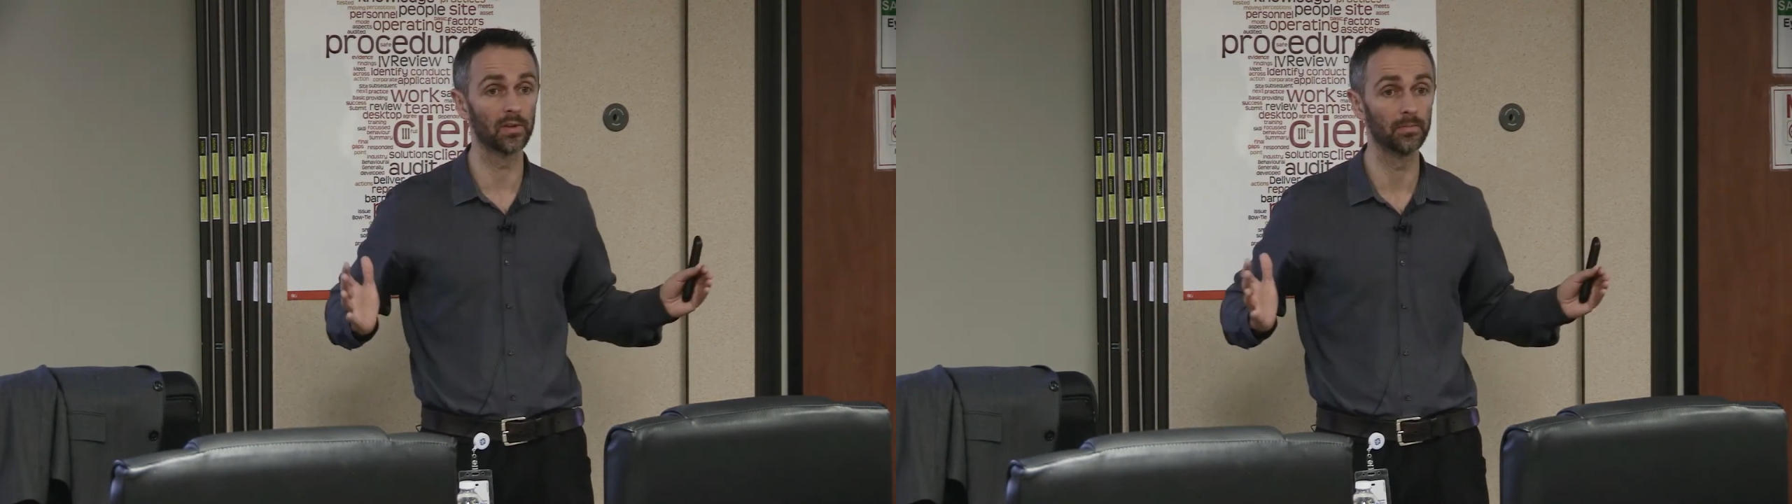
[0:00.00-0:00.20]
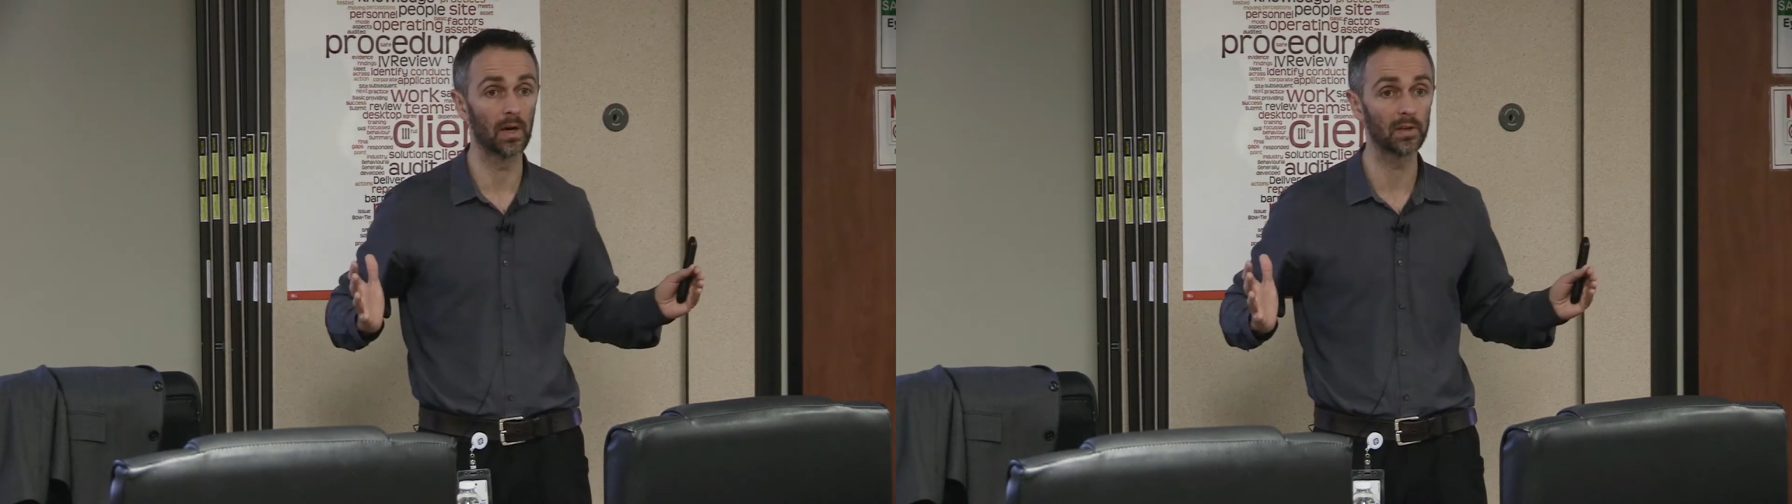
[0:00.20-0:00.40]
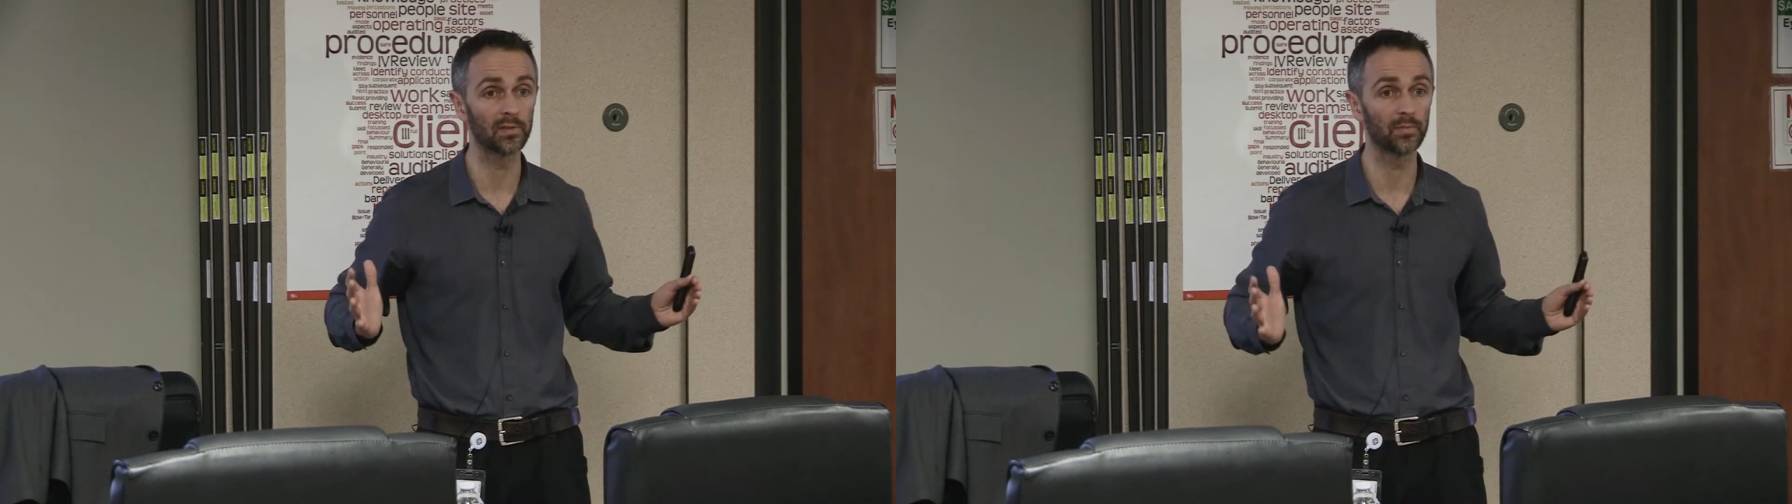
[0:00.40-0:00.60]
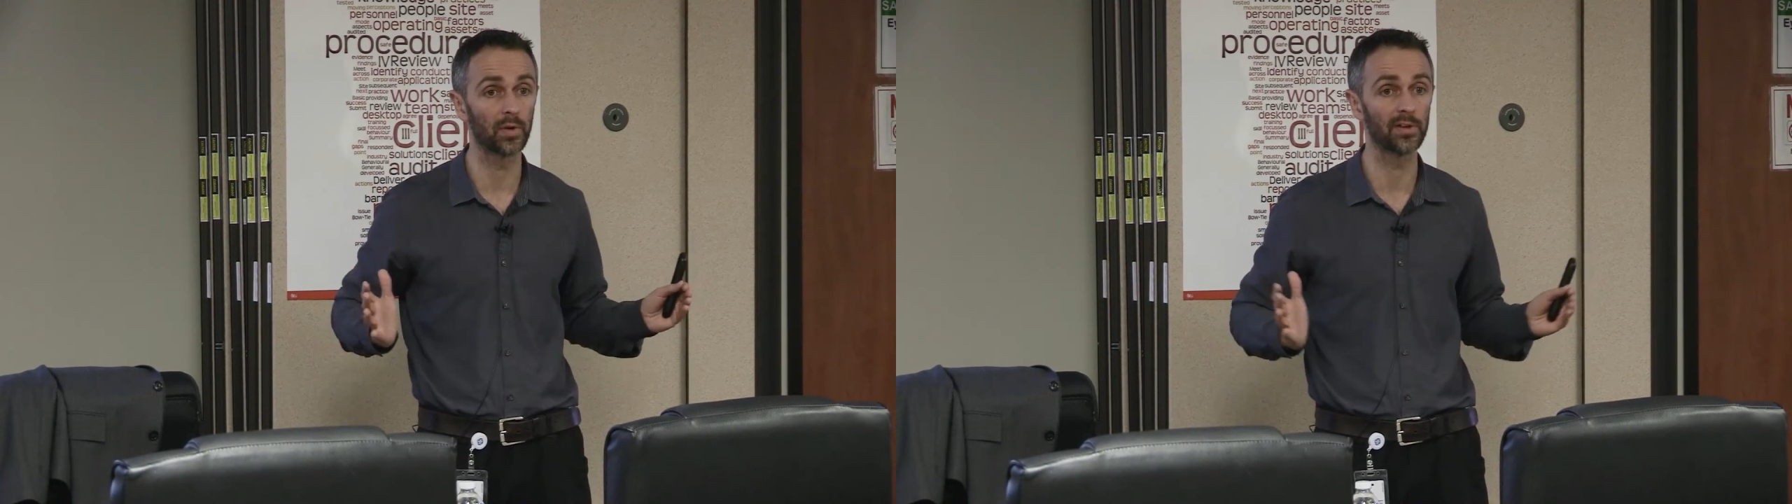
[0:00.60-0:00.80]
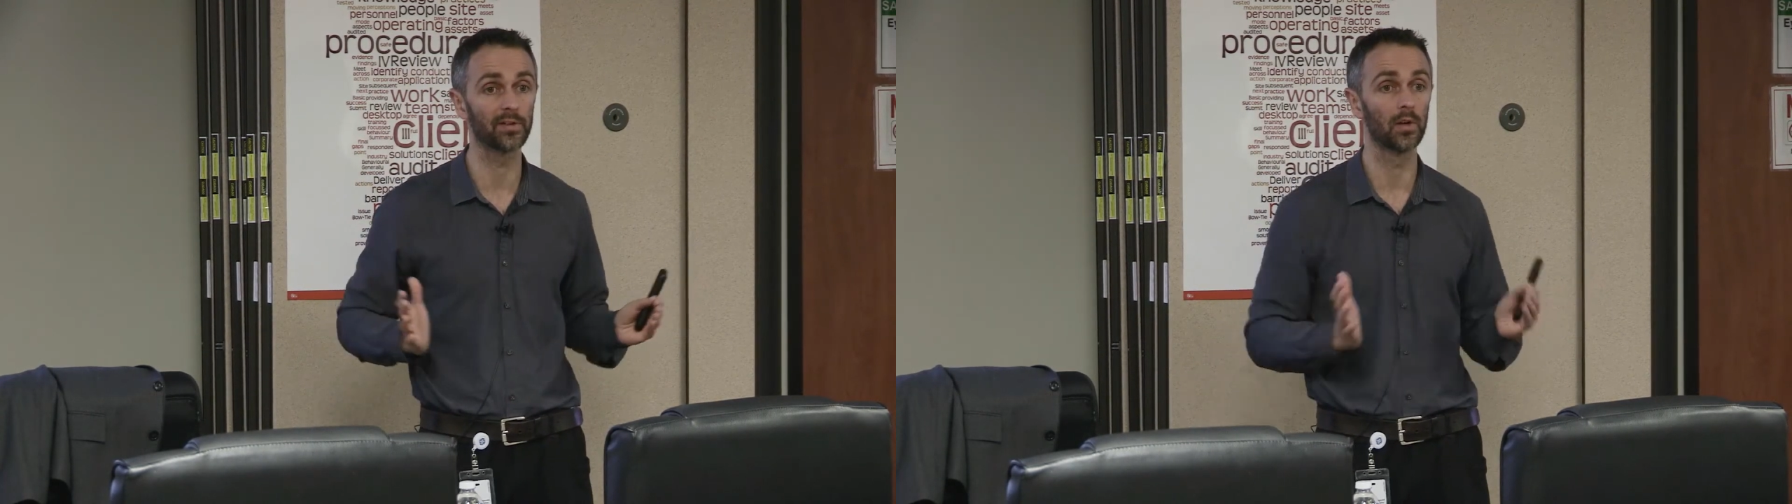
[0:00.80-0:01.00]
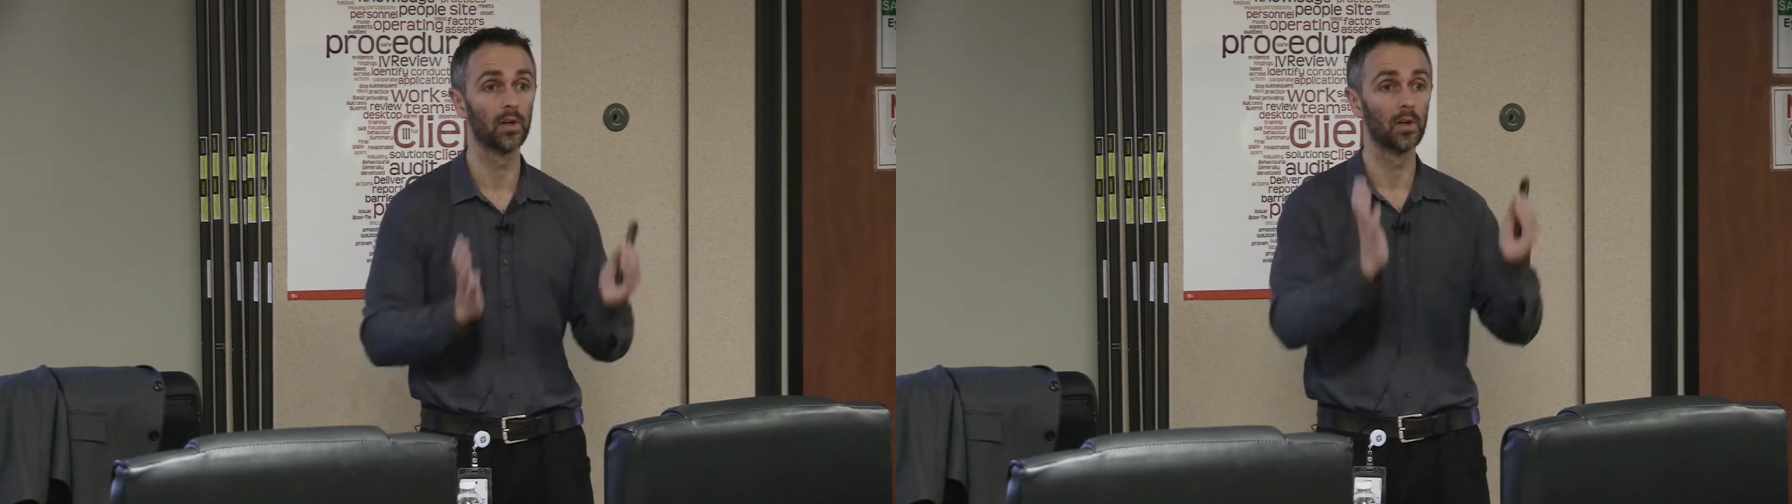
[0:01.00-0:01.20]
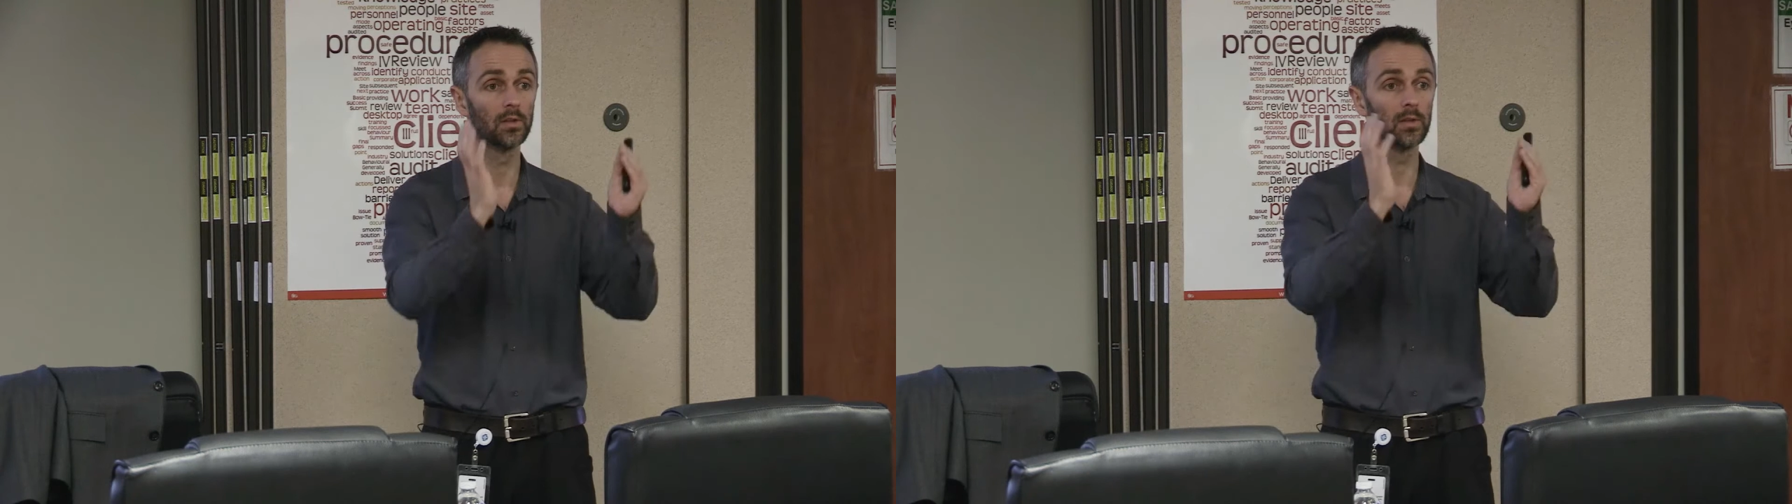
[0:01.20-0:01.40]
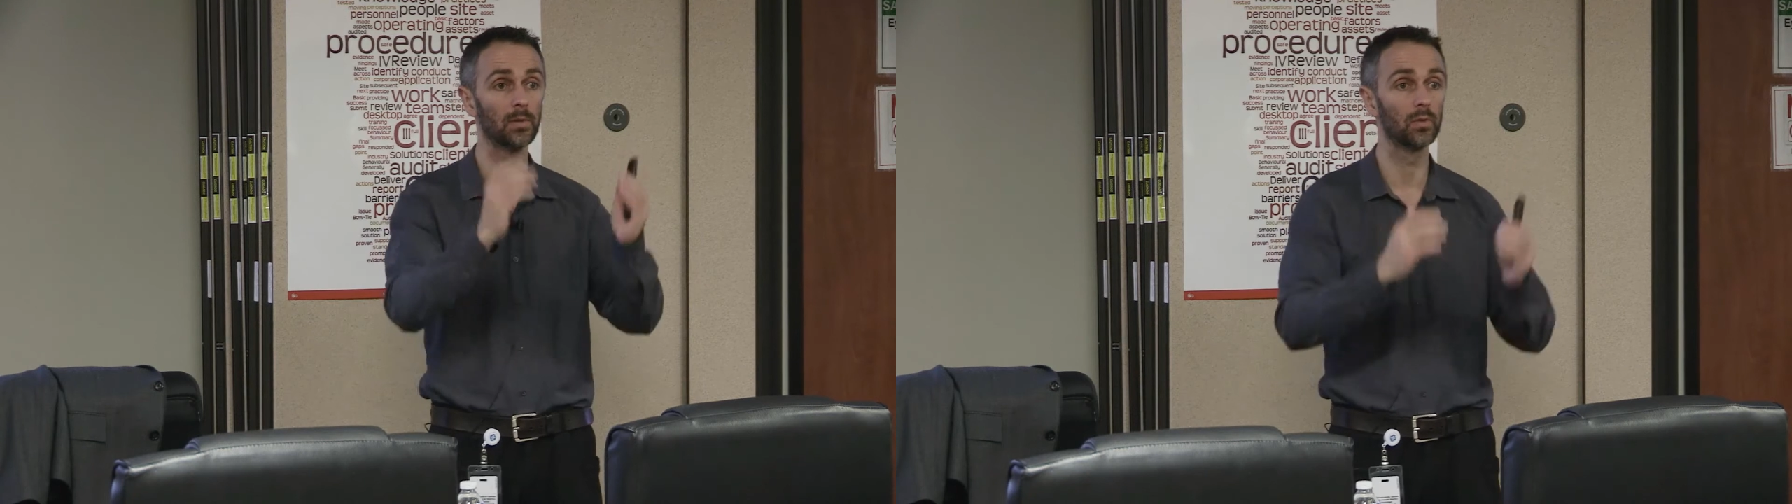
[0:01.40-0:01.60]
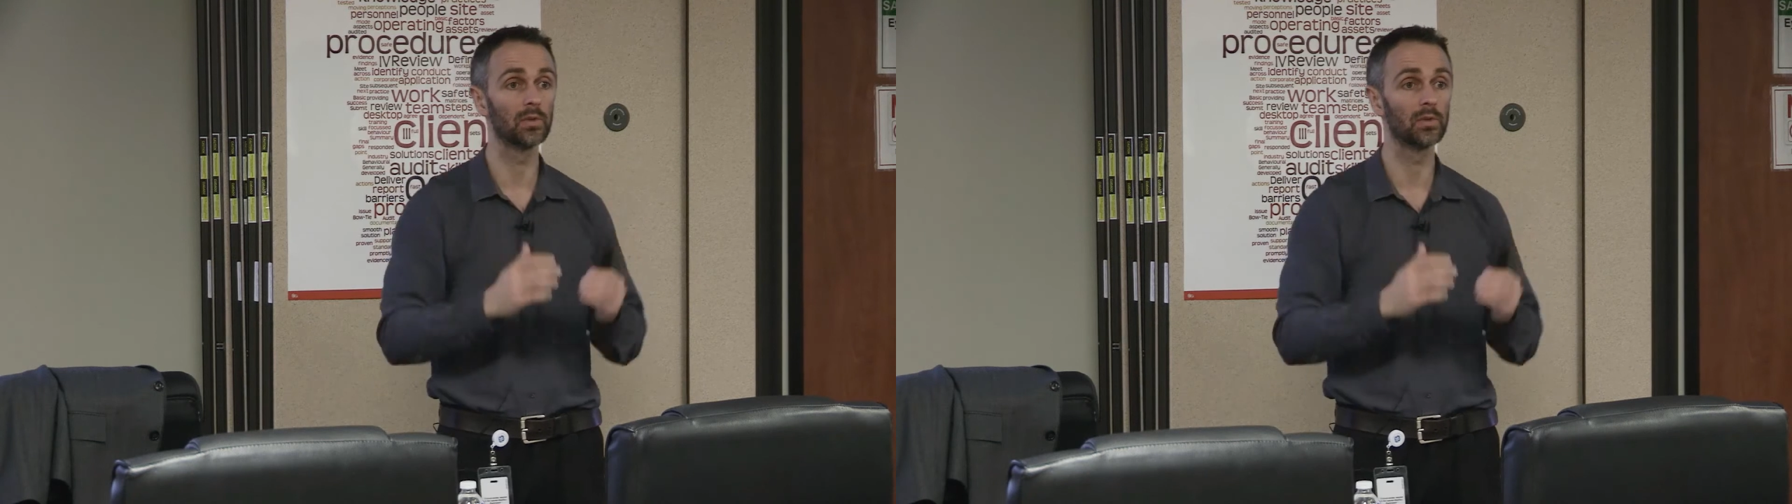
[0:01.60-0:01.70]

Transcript: massive pressure to be able